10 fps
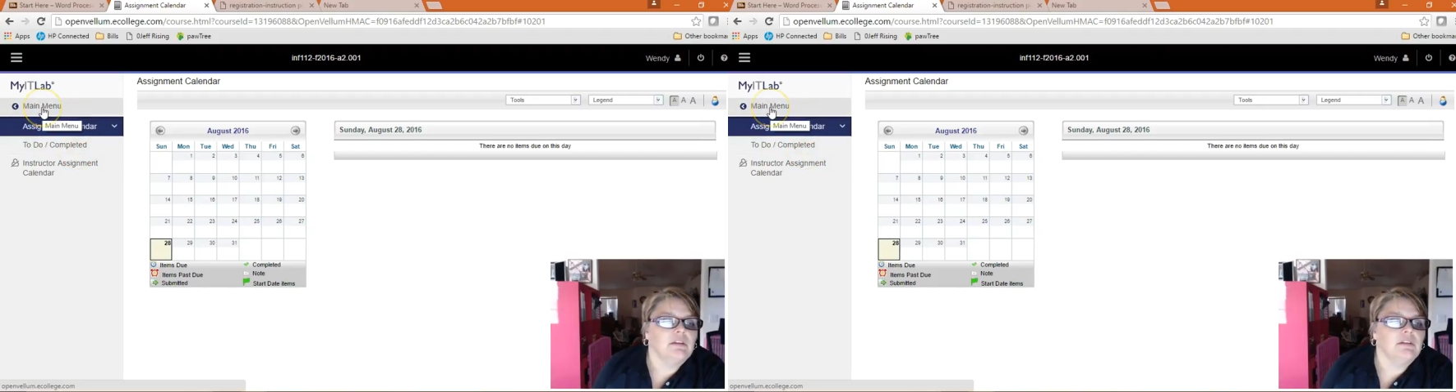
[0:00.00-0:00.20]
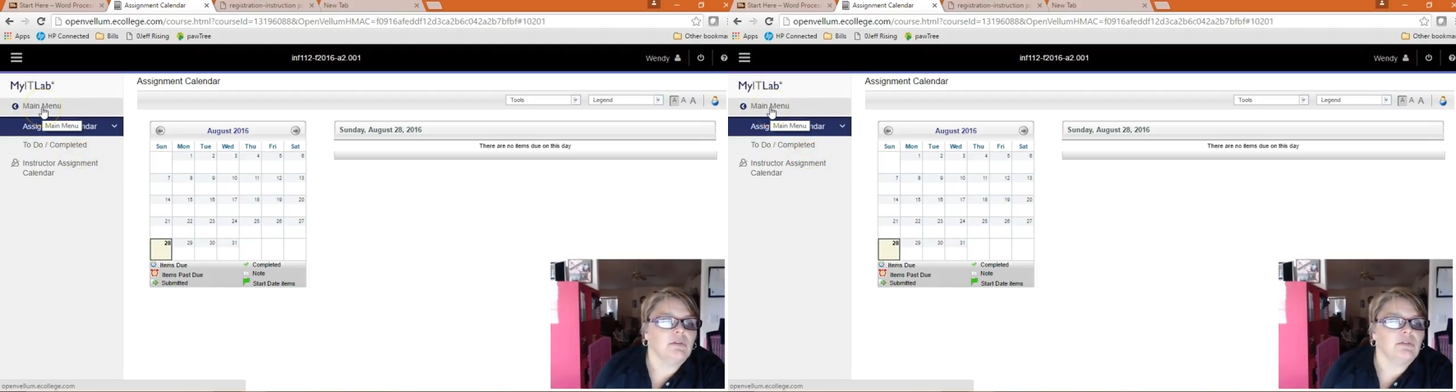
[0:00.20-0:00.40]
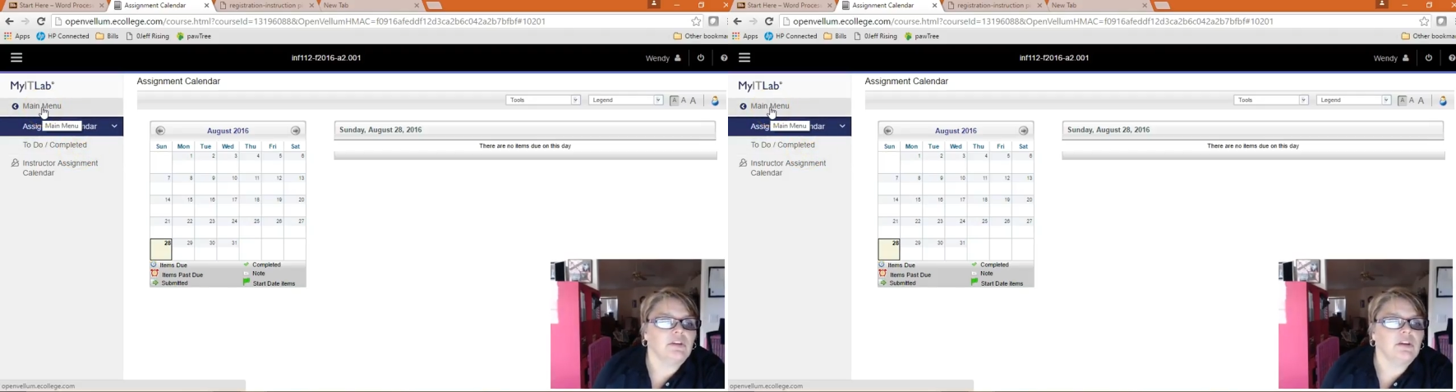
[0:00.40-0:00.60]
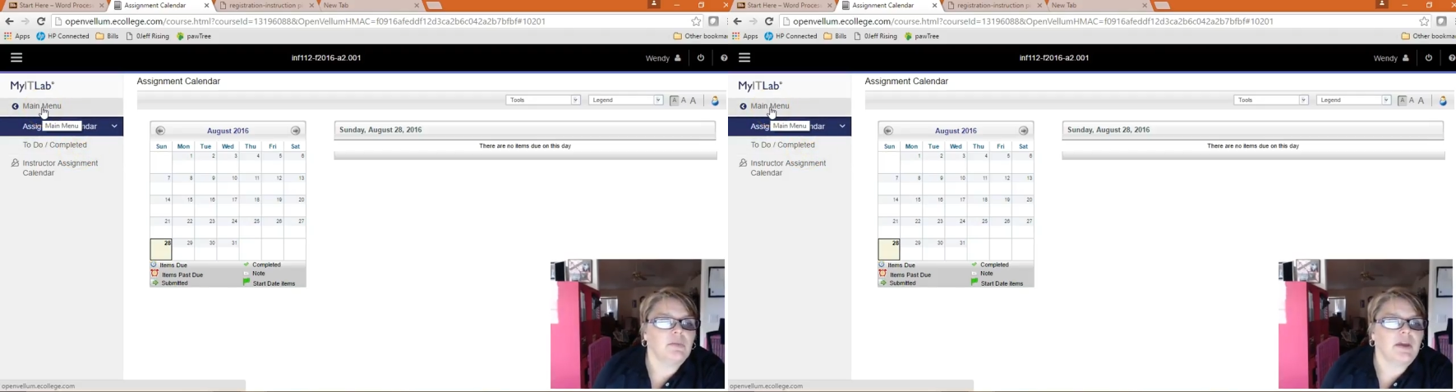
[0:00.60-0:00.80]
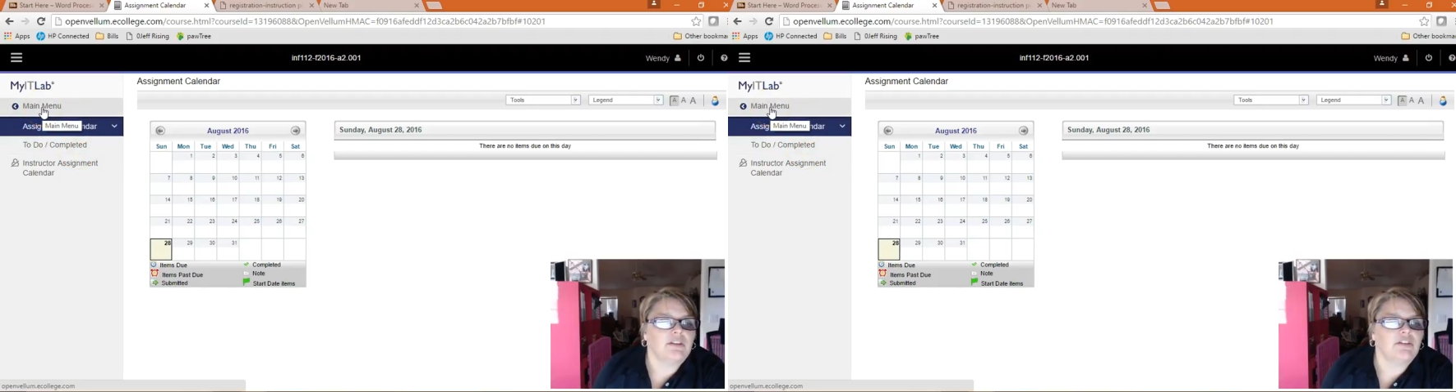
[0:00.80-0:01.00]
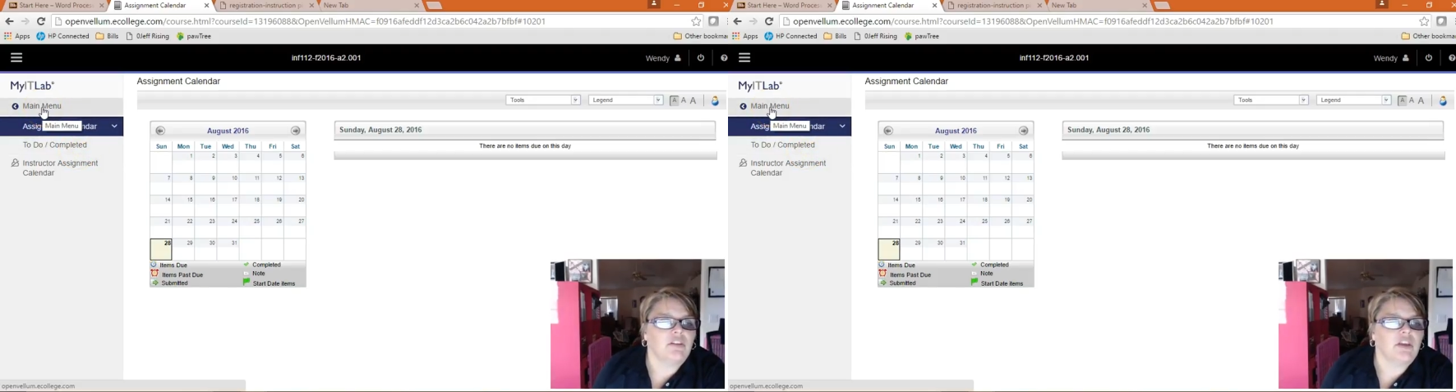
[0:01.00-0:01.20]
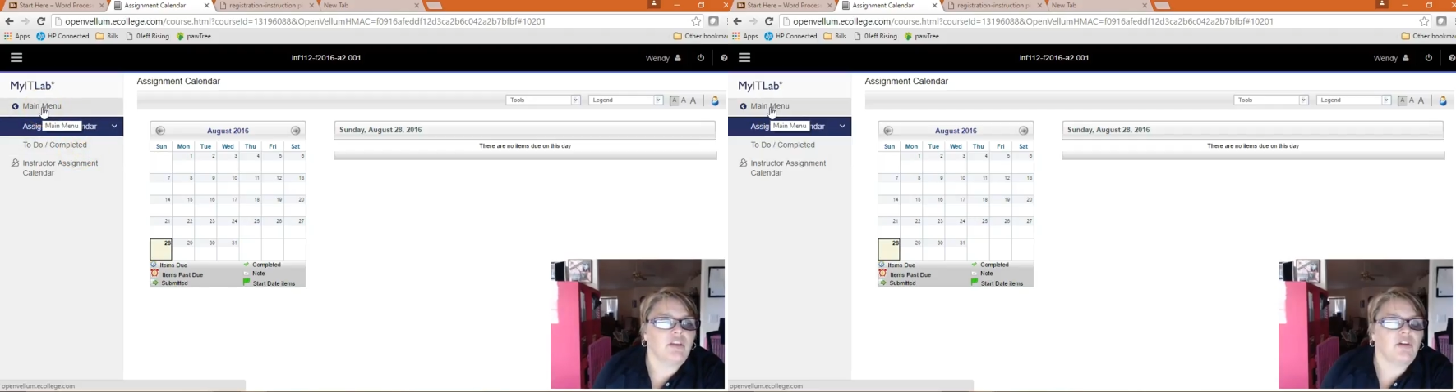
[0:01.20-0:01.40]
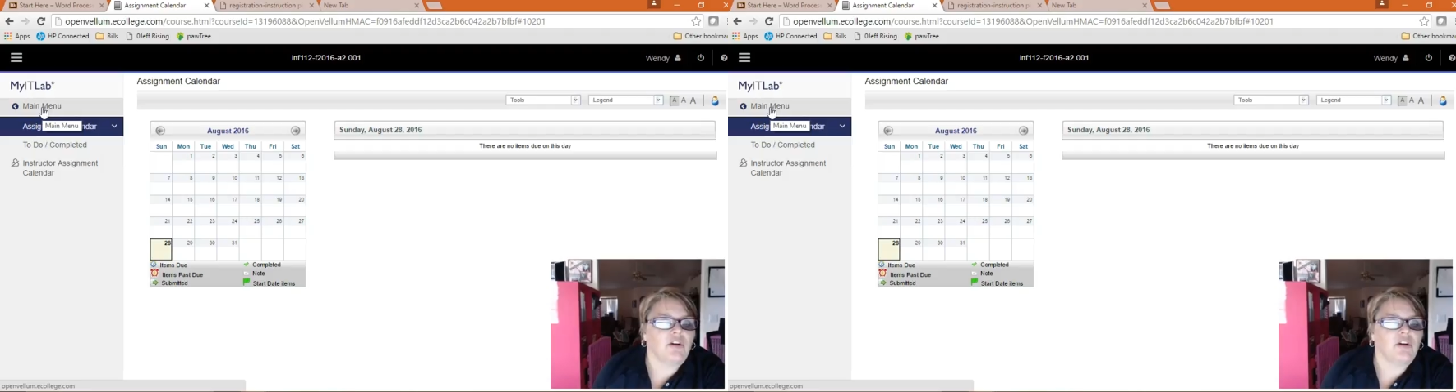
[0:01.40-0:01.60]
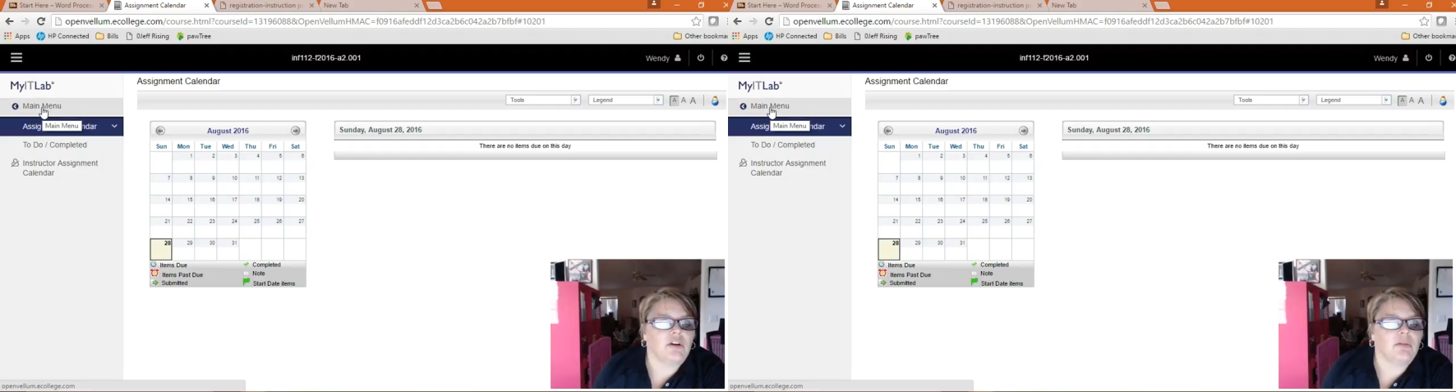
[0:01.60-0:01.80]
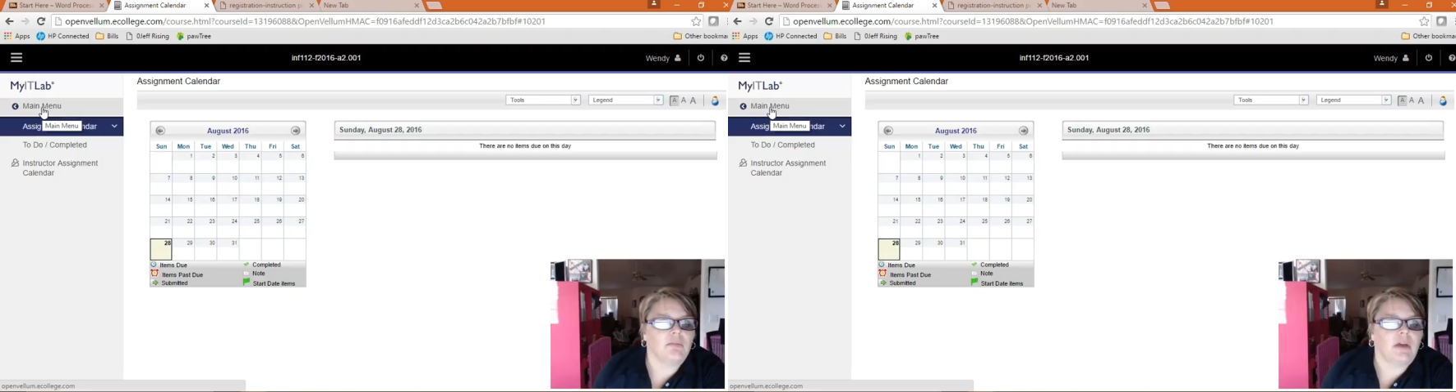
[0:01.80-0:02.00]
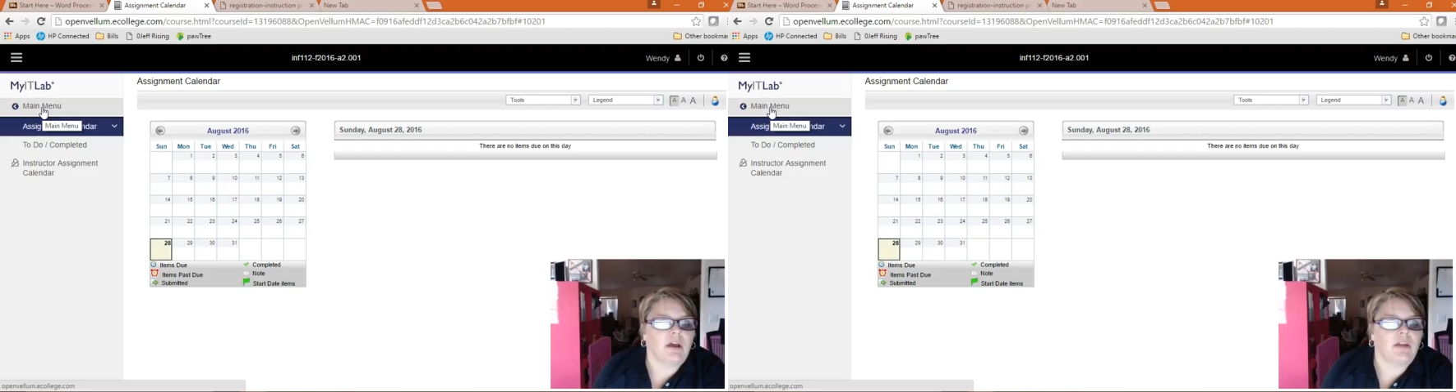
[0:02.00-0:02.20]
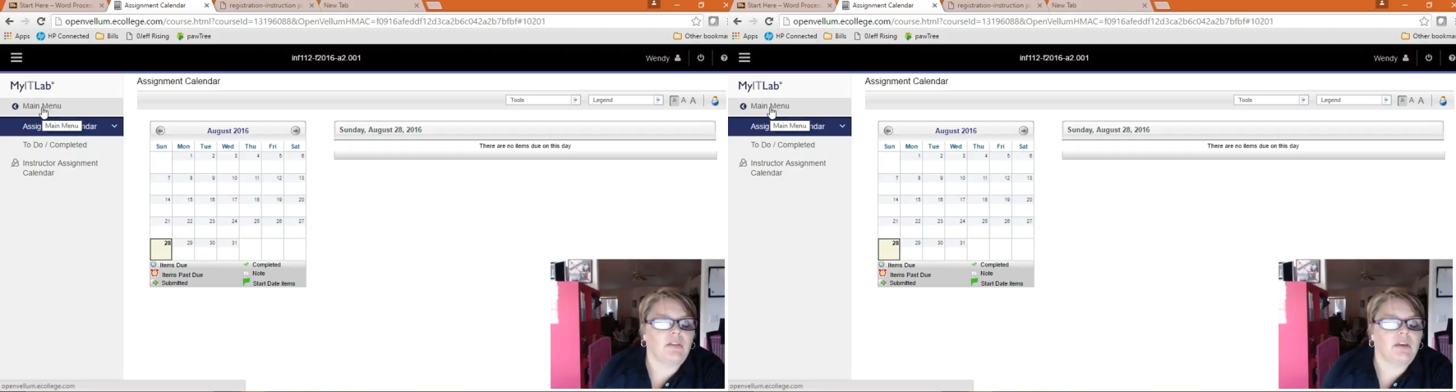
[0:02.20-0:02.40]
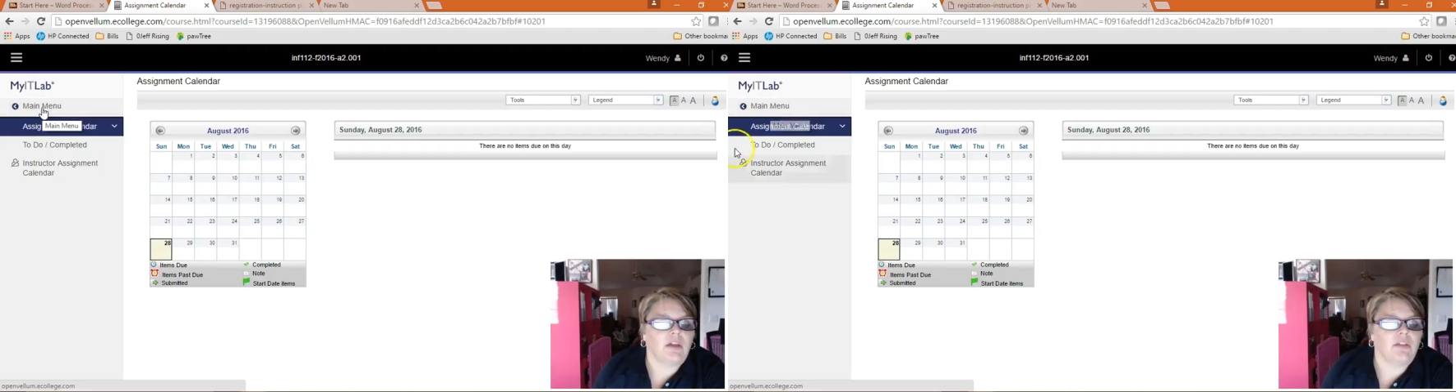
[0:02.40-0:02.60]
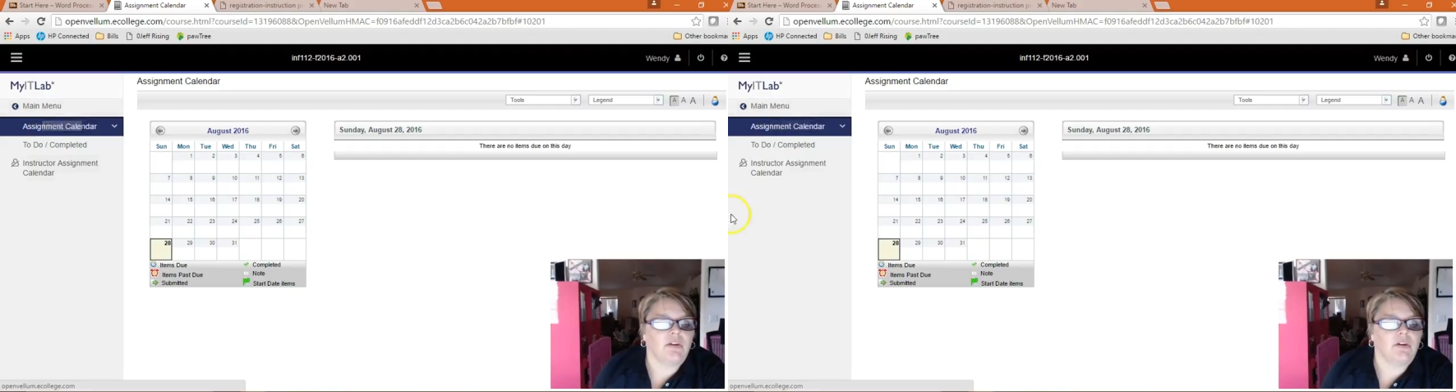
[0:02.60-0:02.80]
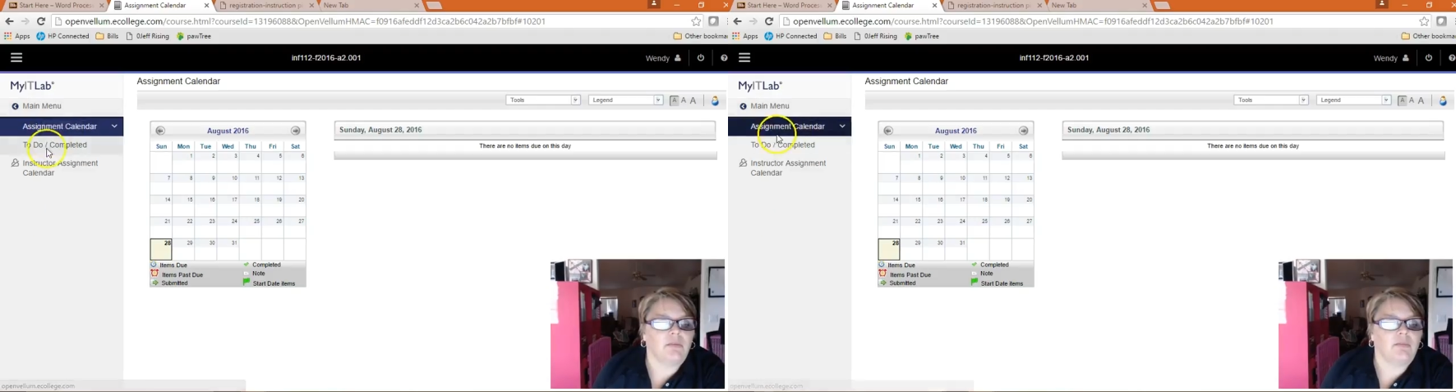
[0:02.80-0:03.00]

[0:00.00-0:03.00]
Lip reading: So to get back to the other